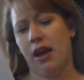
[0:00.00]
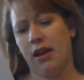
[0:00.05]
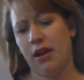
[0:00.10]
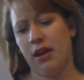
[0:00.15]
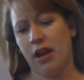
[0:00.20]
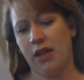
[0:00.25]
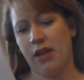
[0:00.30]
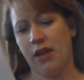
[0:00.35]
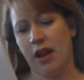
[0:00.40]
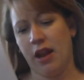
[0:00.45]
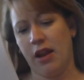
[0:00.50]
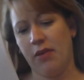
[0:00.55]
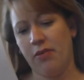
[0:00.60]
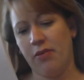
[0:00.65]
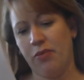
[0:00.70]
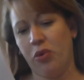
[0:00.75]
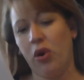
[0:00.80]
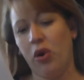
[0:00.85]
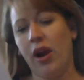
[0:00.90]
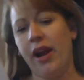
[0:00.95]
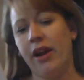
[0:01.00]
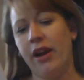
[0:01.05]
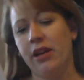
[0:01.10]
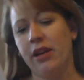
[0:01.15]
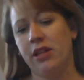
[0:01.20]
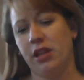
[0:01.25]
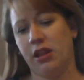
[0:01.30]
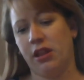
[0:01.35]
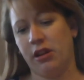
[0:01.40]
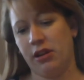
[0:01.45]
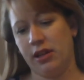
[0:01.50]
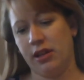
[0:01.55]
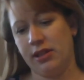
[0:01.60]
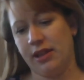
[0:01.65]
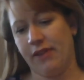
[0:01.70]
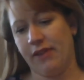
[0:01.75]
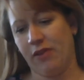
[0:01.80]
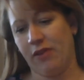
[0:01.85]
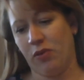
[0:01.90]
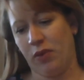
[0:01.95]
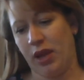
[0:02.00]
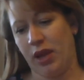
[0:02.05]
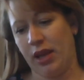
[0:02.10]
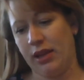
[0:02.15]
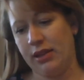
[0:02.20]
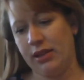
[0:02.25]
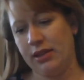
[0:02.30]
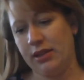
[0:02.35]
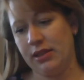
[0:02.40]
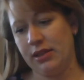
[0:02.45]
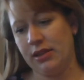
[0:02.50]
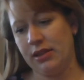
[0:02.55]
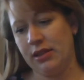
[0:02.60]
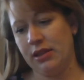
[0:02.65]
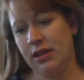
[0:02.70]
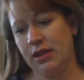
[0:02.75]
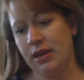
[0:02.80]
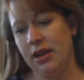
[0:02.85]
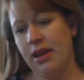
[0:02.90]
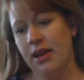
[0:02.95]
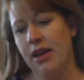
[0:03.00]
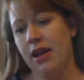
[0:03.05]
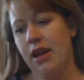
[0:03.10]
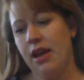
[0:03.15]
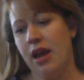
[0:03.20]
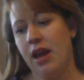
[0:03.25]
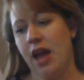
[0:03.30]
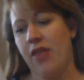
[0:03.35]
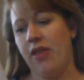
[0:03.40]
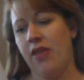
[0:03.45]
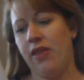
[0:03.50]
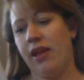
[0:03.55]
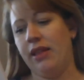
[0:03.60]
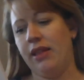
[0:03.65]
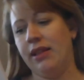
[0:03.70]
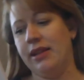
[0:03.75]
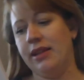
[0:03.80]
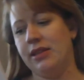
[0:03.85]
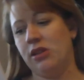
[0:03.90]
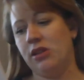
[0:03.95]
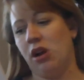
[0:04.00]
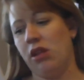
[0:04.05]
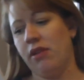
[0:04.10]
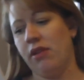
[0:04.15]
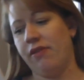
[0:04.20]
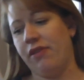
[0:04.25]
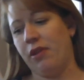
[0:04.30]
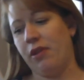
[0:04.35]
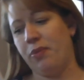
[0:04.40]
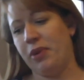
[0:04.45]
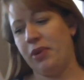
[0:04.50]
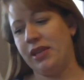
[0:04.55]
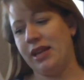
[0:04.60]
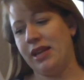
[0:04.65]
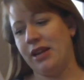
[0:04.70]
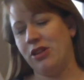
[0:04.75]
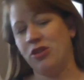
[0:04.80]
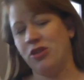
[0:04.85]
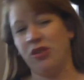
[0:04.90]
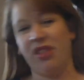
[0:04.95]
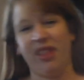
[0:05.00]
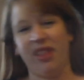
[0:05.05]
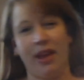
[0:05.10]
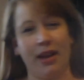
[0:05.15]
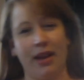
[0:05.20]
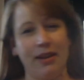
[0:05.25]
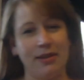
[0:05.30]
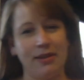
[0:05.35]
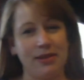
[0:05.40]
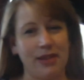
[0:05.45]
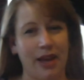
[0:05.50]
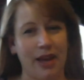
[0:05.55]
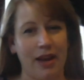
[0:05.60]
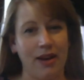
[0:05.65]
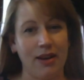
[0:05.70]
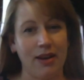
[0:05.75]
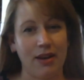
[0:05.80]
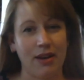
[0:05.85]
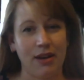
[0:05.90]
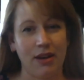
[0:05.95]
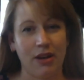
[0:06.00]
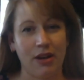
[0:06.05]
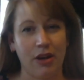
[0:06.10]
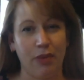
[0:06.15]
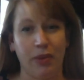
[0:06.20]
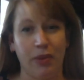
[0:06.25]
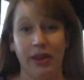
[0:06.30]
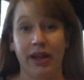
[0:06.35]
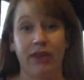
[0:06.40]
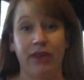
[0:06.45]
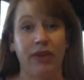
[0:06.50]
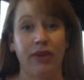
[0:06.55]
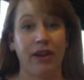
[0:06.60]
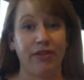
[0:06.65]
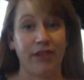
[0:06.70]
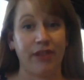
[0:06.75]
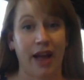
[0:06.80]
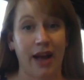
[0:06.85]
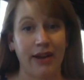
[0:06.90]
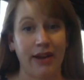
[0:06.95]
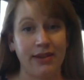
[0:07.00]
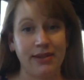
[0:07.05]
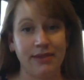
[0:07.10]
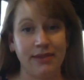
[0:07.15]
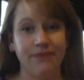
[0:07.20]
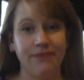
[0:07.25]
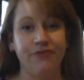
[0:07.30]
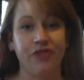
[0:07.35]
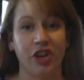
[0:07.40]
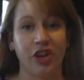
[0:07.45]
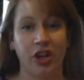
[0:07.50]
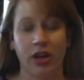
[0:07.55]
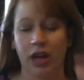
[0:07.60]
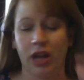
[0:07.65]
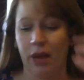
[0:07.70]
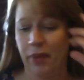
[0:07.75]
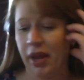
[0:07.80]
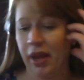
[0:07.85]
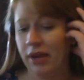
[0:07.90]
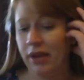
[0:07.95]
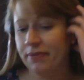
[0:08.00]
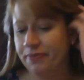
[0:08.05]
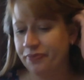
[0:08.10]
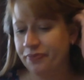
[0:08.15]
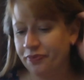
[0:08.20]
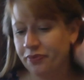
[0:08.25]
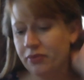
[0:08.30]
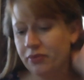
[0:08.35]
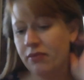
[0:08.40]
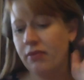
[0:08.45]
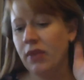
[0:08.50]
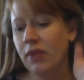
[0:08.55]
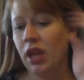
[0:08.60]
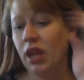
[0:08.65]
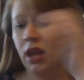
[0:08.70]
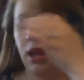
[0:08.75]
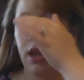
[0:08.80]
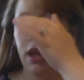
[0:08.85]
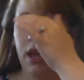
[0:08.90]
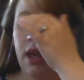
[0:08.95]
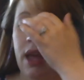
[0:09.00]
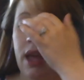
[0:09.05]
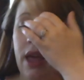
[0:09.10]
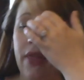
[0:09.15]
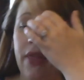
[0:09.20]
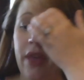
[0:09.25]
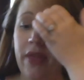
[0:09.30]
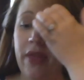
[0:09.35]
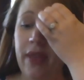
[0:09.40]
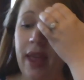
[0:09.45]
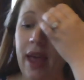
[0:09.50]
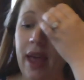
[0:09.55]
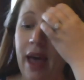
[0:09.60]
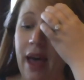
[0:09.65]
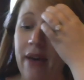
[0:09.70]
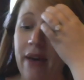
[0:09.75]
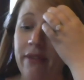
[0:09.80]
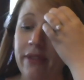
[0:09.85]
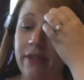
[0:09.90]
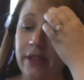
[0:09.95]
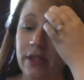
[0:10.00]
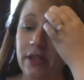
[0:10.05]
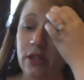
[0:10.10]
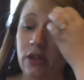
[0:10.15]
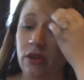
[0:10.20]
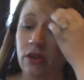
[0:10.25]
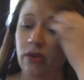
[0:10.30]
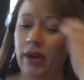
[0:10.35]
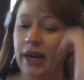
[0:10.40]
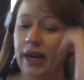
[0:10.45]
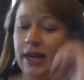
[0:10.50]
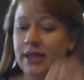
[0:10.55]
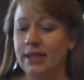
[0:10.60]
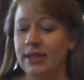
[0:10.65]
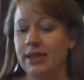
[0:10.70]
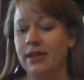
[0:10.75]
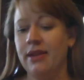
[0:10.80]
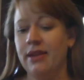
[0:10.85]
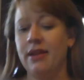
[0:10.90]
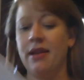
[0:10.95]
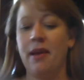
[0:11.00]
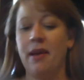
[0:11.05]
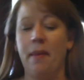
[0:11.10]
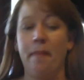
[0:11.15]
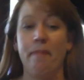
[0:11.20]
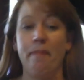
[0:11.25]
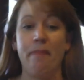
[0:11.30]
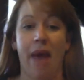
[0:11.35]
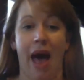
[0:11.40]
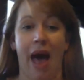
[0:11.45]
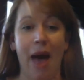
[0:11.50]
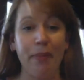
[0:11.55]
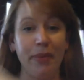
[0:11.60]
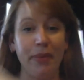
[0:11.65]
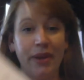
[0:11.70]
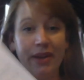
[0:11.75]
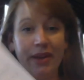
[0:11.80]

and then prior to 37 weeks. And then they list all of the potential things that could be like red flags for you to come in. Then they have this great map